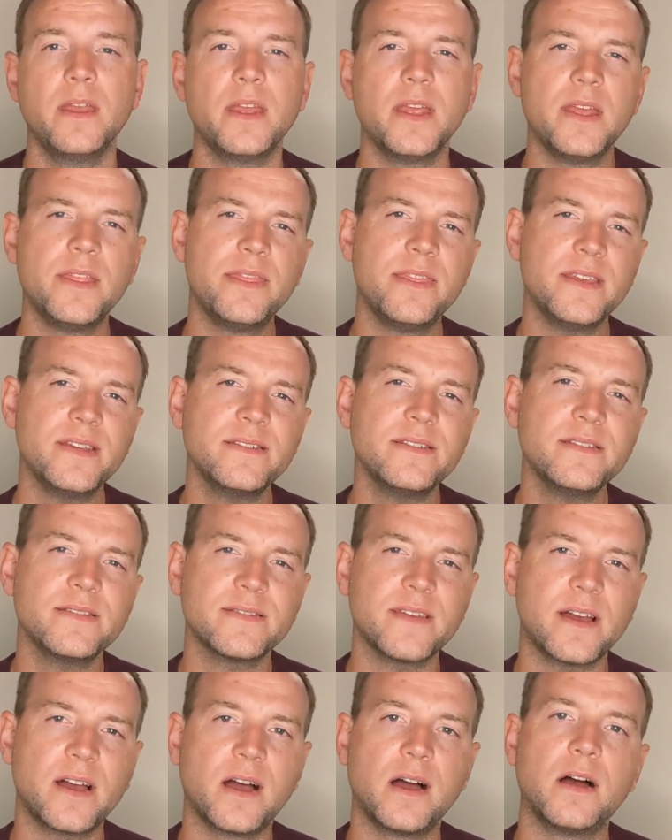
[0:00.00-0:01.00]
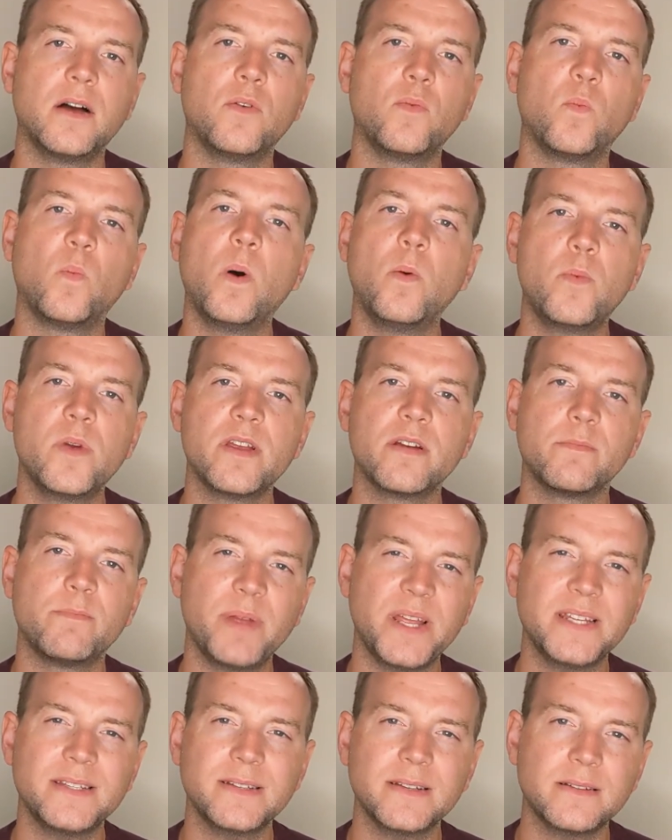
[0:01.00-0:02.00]
In This Is A, what we are
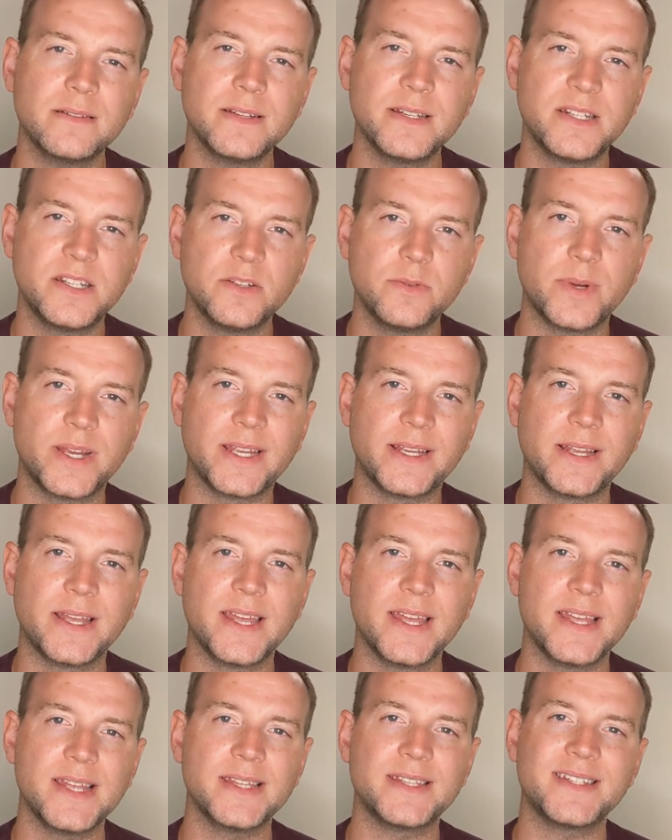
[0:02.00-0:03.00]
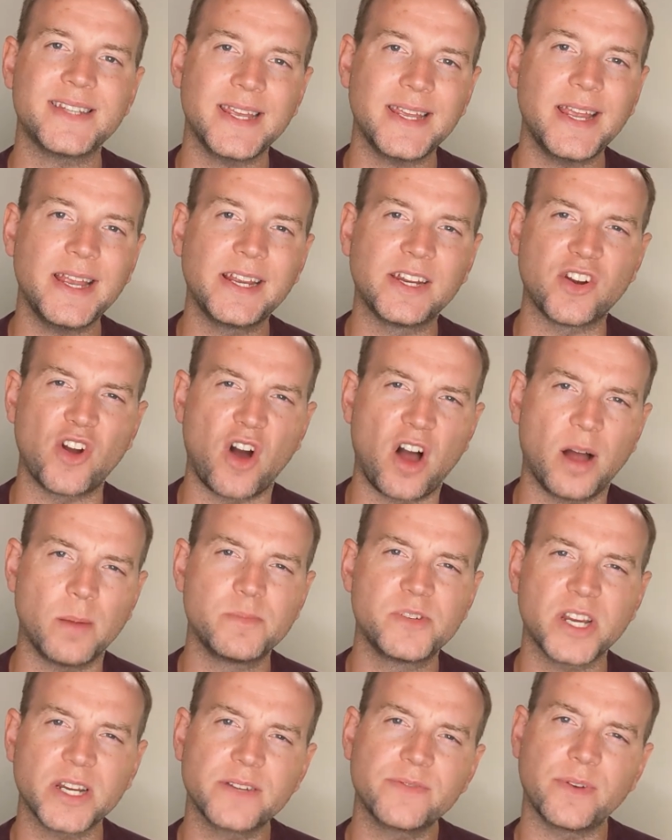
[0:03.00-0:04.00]
basically doing is taking an
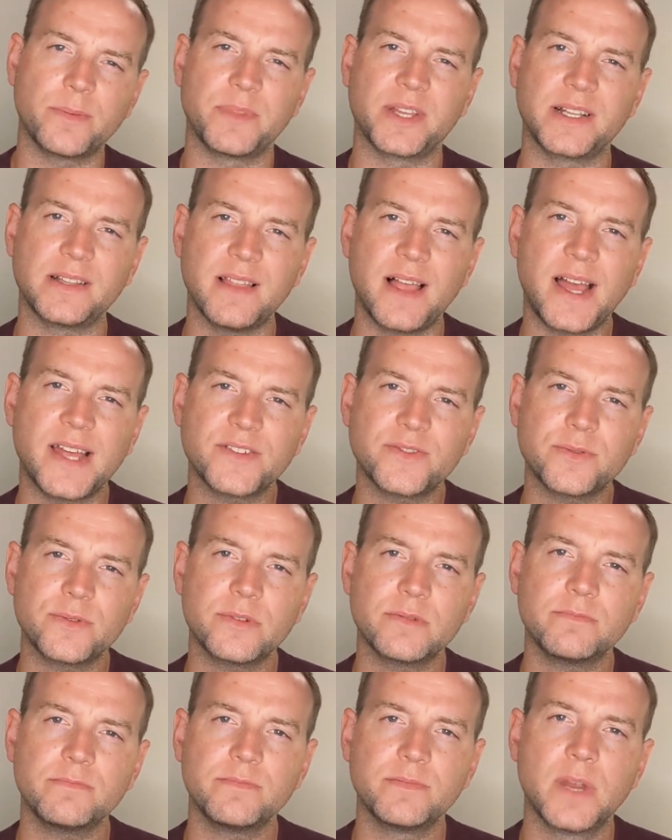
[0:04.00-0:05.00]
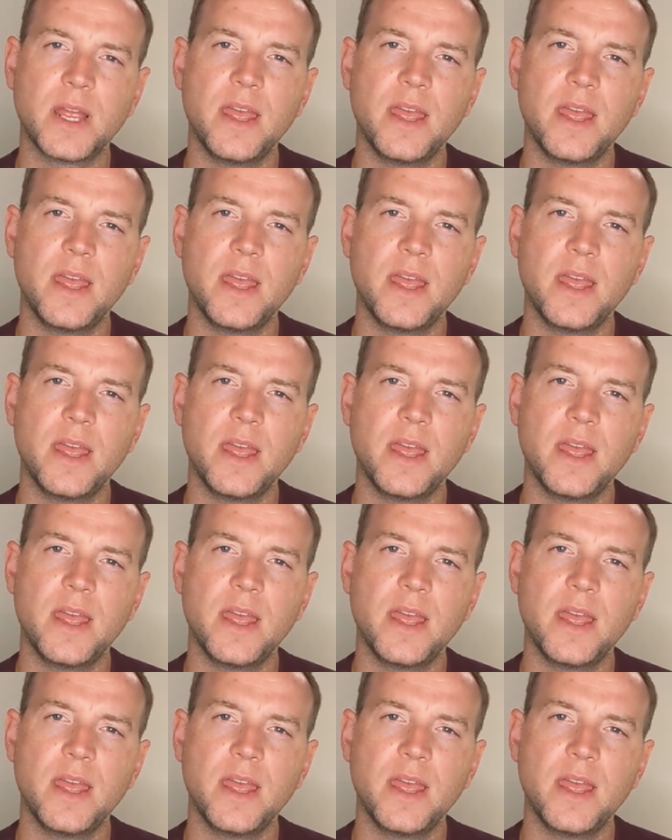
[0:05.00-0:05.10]
object from the classroom